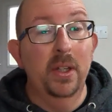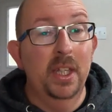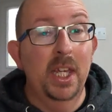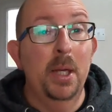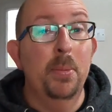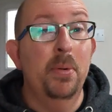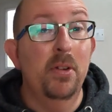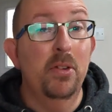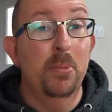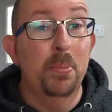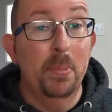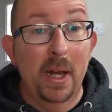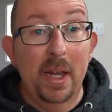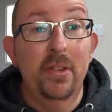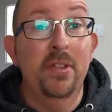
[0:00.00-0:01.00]
and keep it as
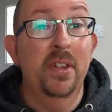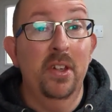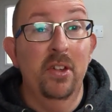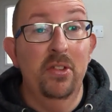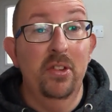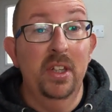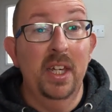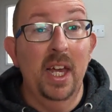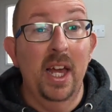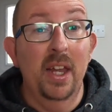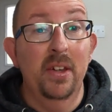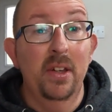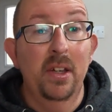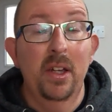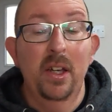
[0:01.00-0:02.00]
basic as you can.